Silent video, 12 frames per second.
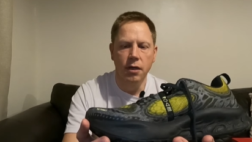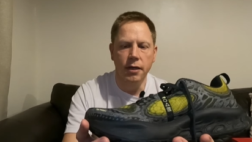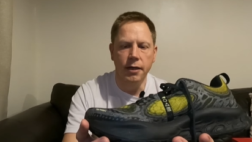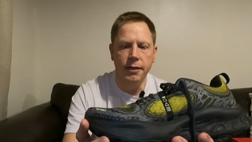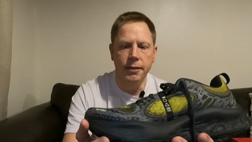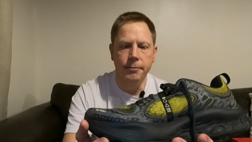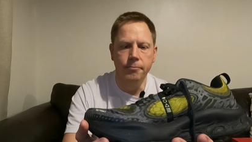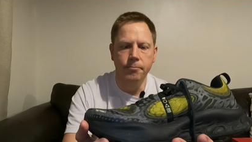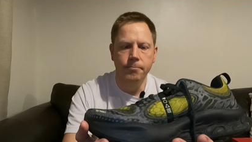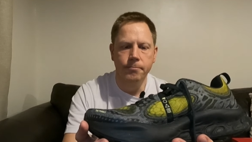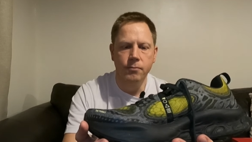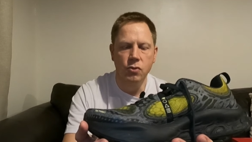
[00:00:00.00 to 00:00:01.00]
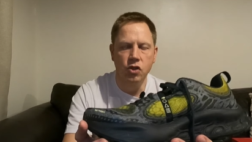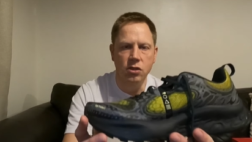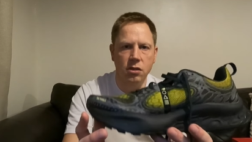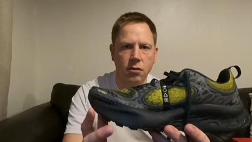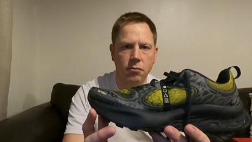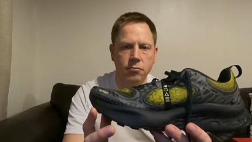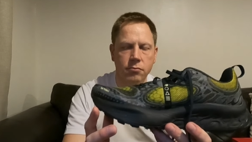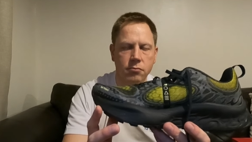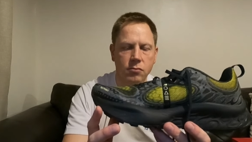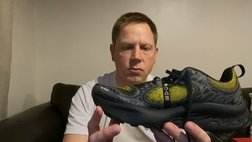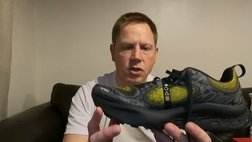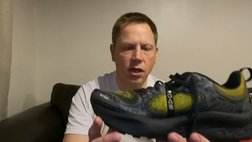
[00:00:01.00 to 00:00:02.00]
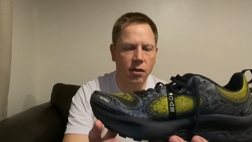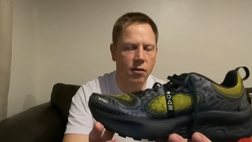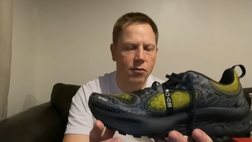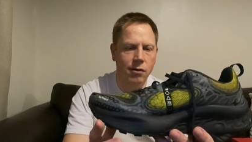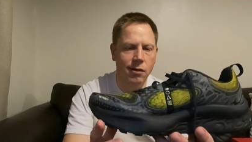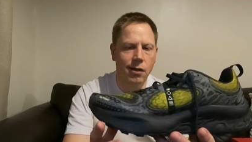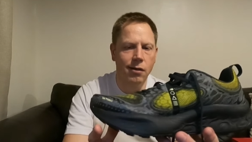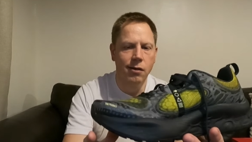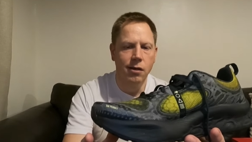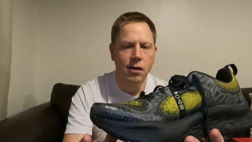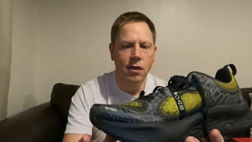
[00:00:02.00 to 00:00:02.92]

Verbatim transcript: um, just to take note of that.